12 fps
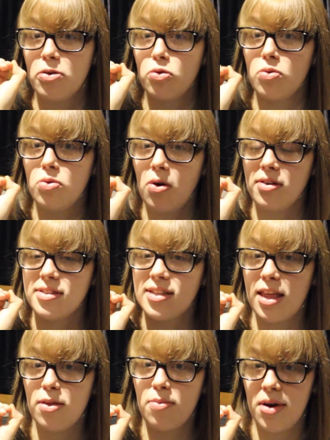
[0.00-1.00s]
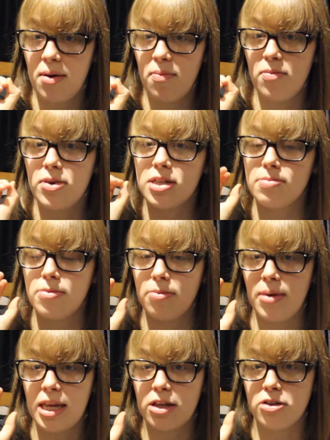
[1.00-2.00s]
Do not say the one which will
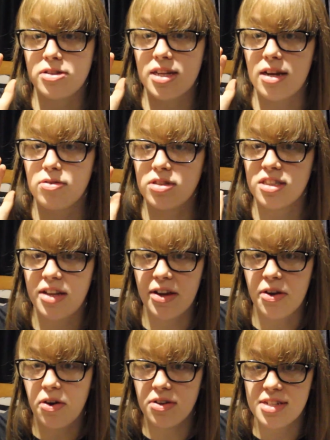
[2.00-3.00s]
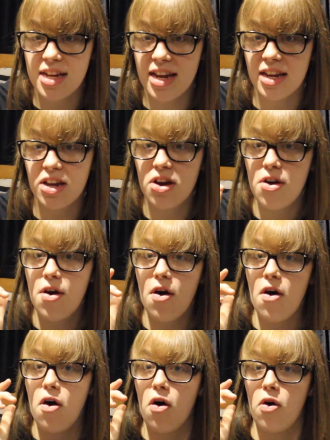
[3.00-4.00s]
make you sound psychotic
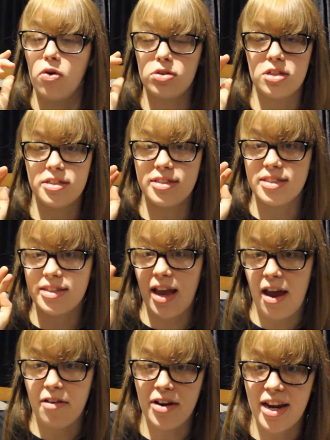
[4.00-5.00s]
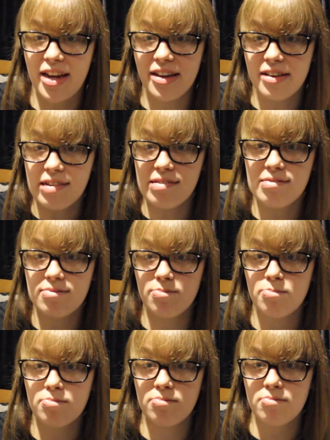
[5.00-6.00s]
or just scary.
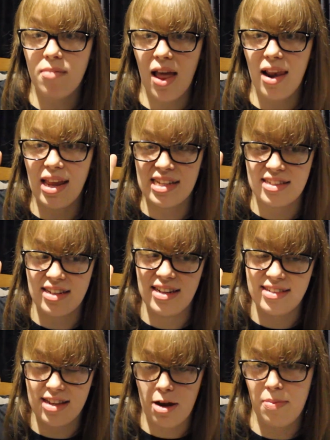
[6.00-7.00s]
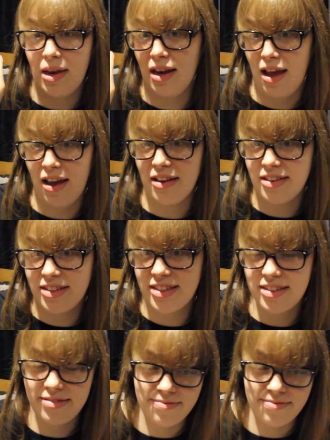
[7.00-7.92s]
Lesson has now been learnt.